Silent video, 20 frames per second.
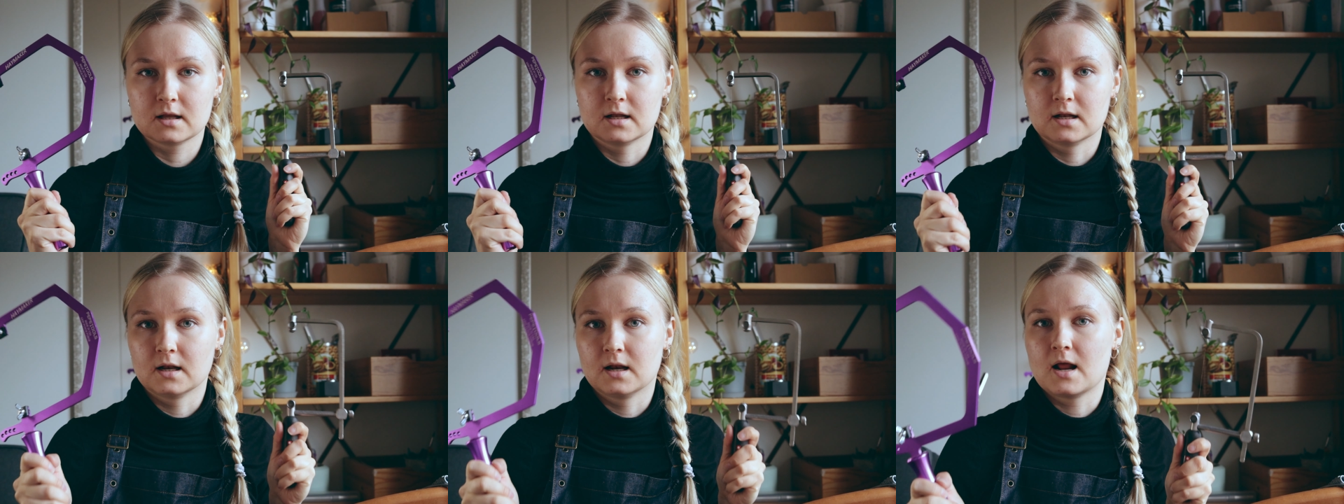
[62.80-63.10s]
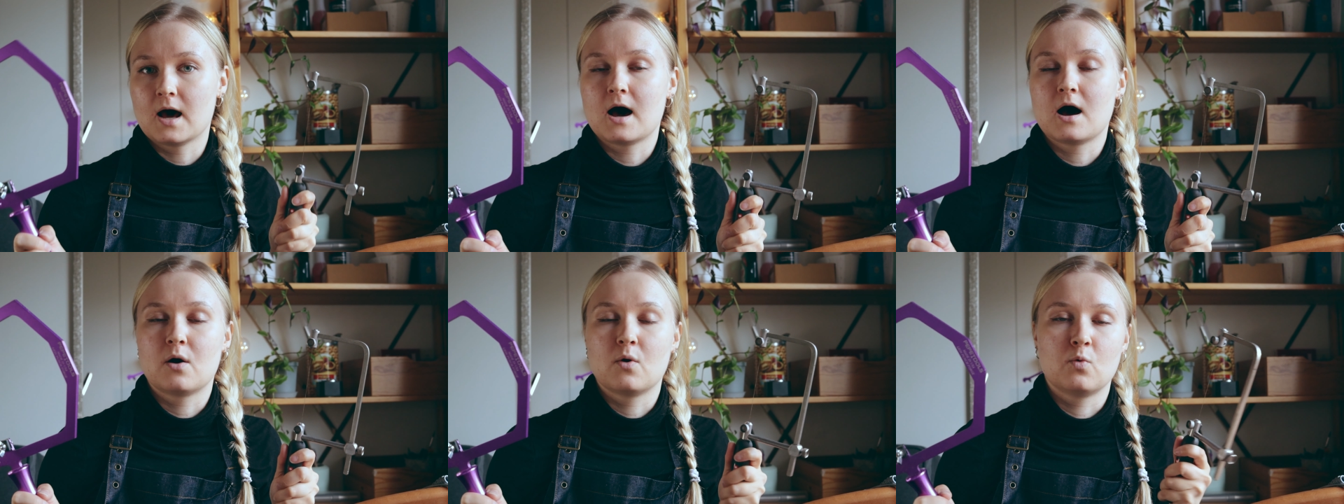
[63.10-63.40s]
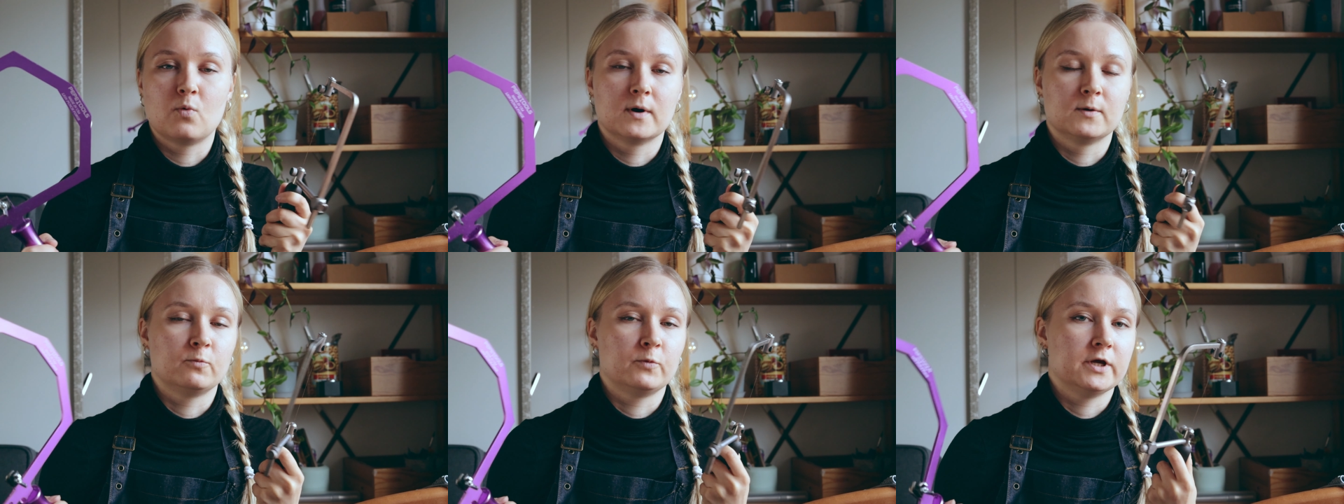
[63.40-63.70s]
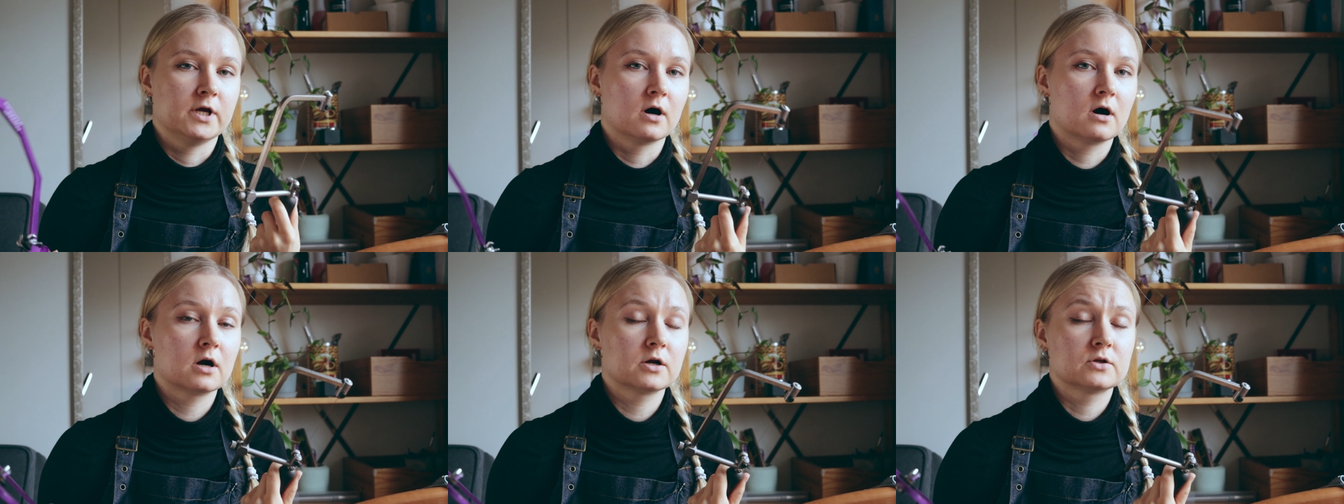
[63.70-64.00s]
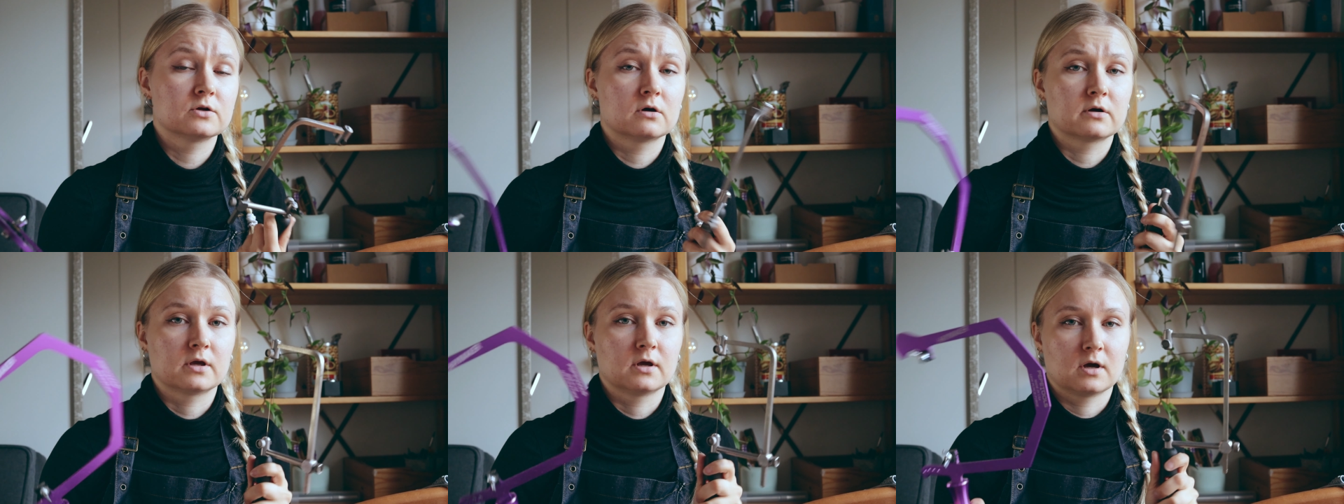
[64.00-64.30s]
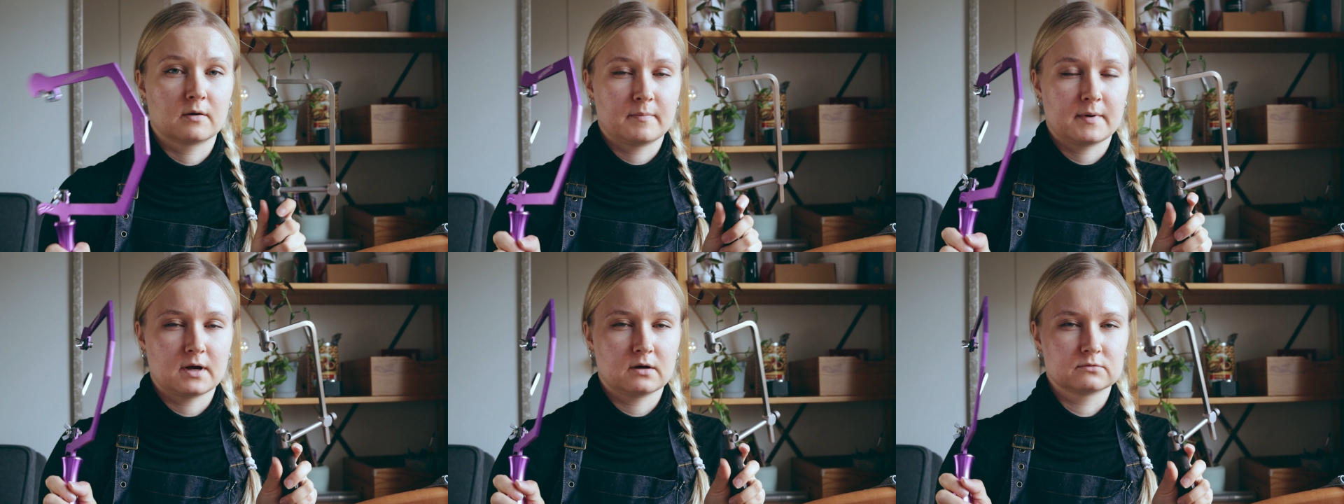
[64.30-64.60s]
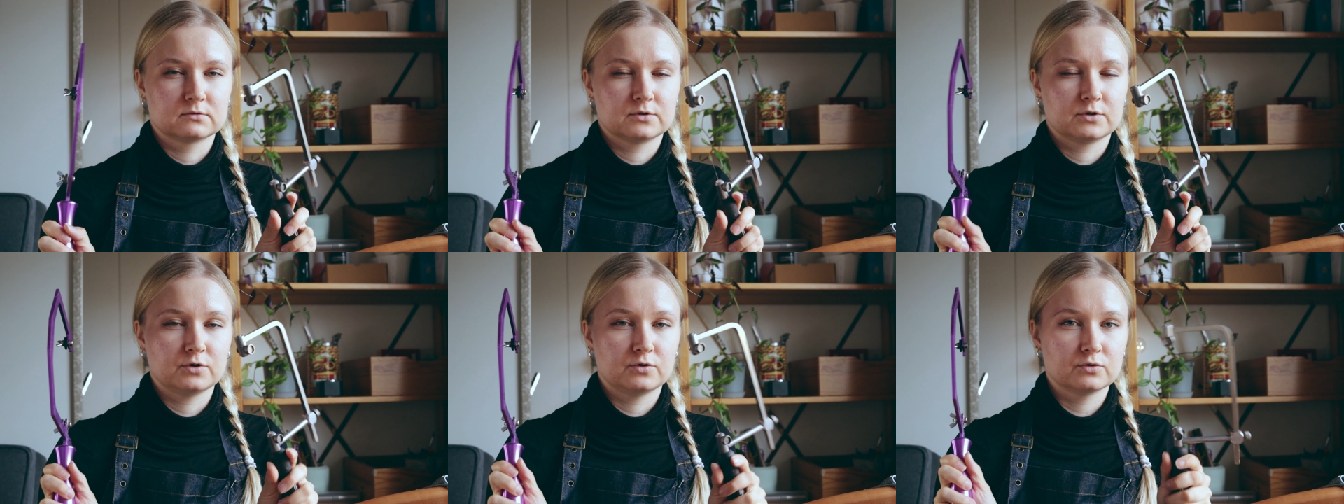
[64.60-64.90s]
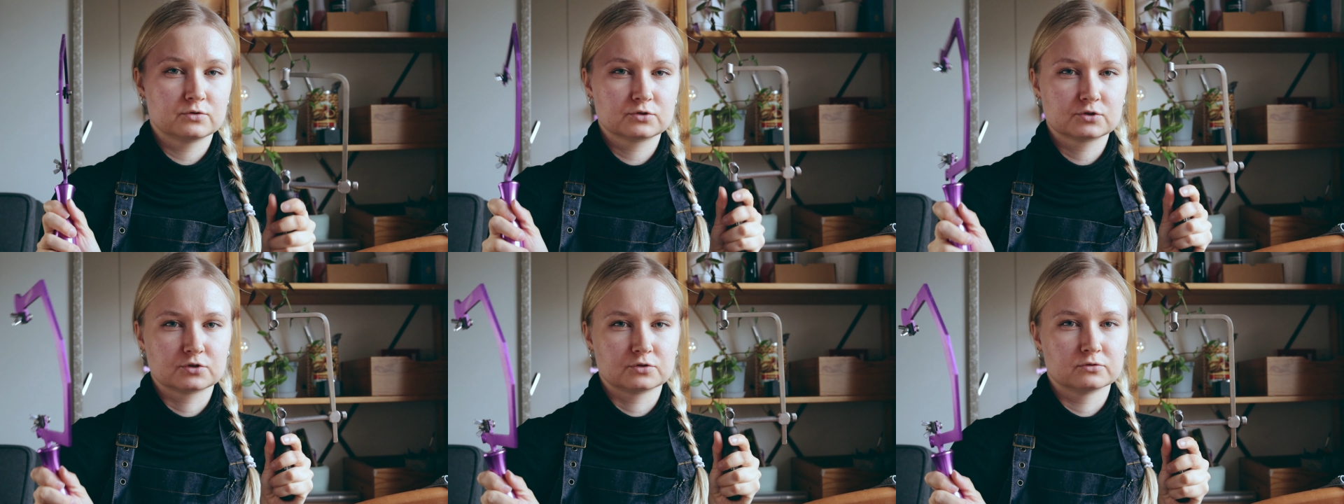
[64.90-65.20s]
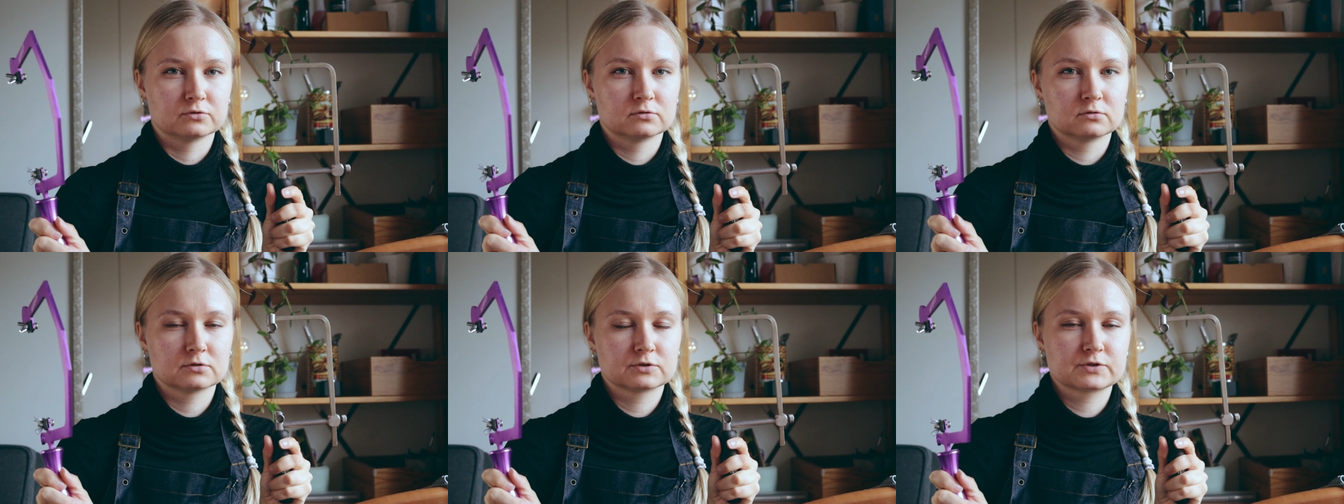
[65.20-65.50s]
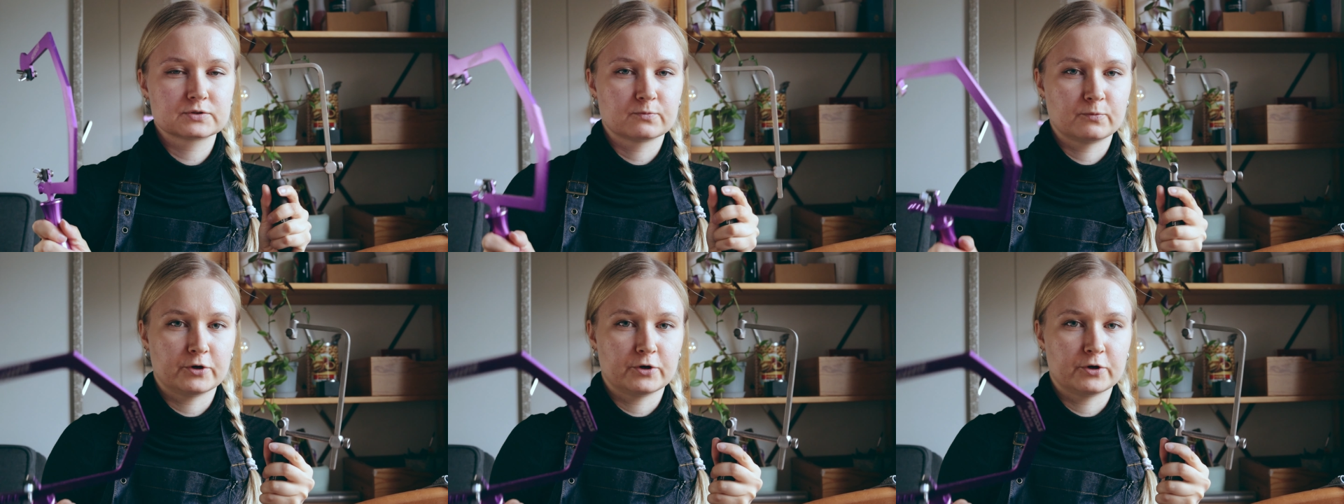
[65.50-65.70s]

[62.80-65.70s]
Now, when we are talking about good tools,